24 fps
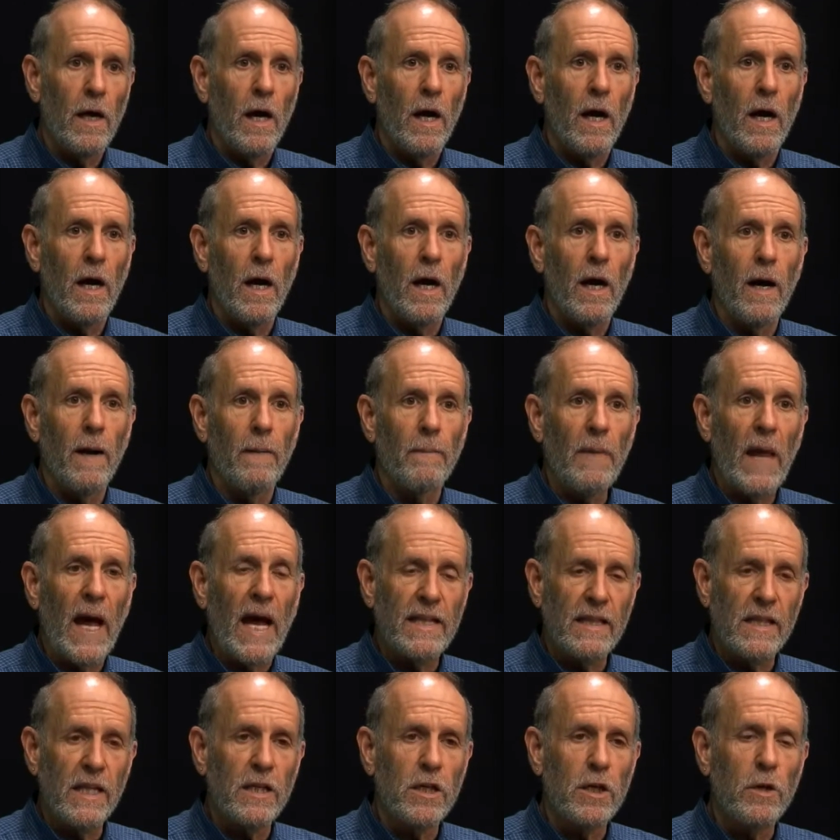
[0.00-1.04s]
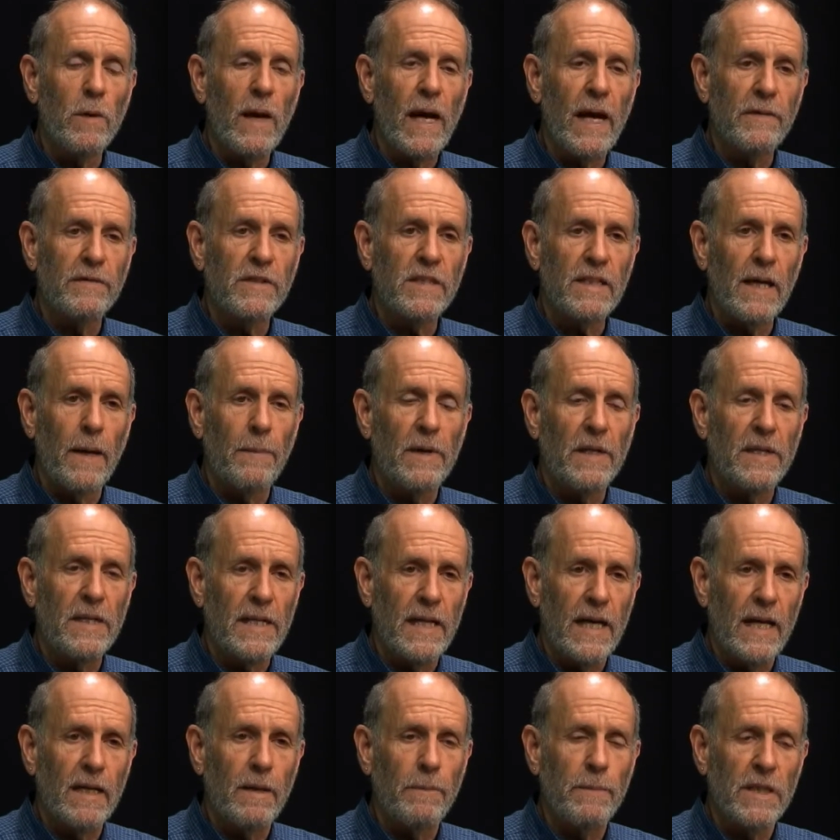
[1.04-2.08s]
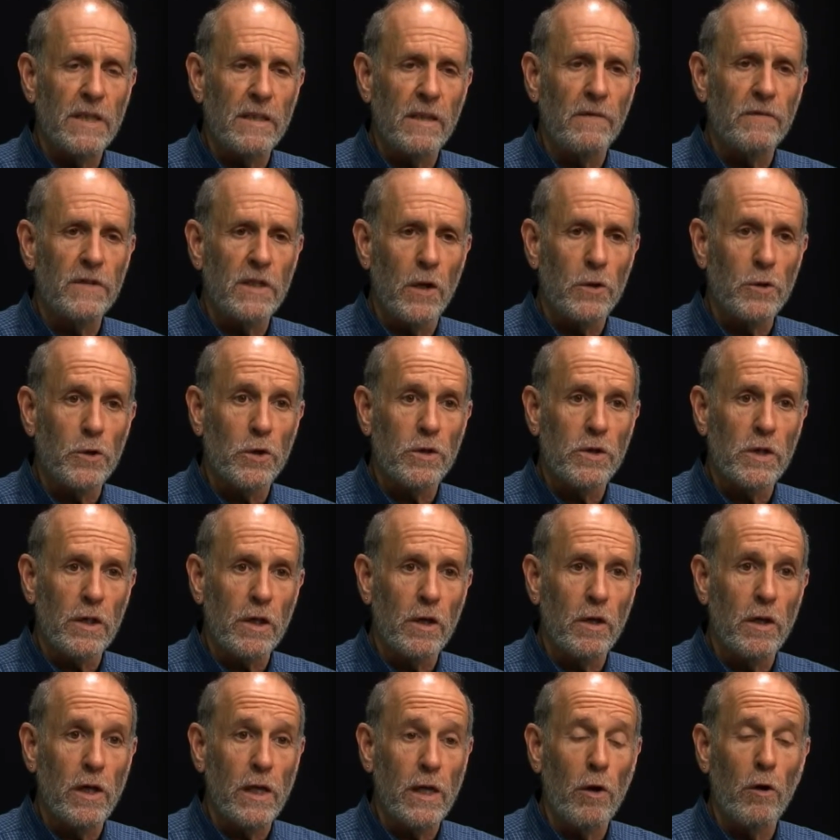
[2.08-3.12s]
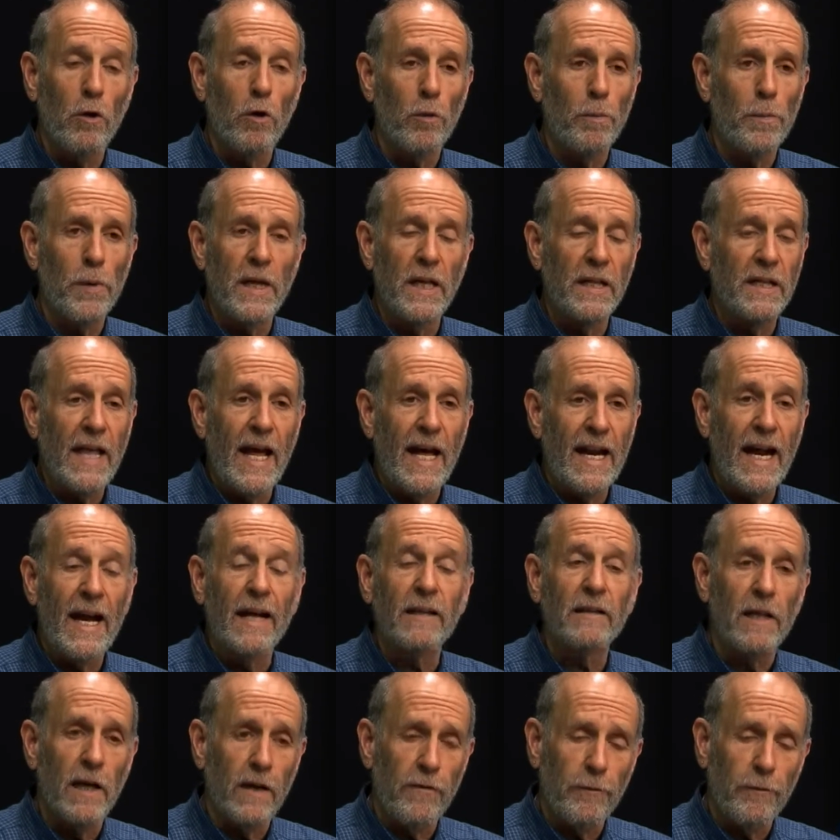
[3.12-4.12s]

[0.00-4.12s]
Uh, I think you have some of the enemies of Social Security who are putting that out there.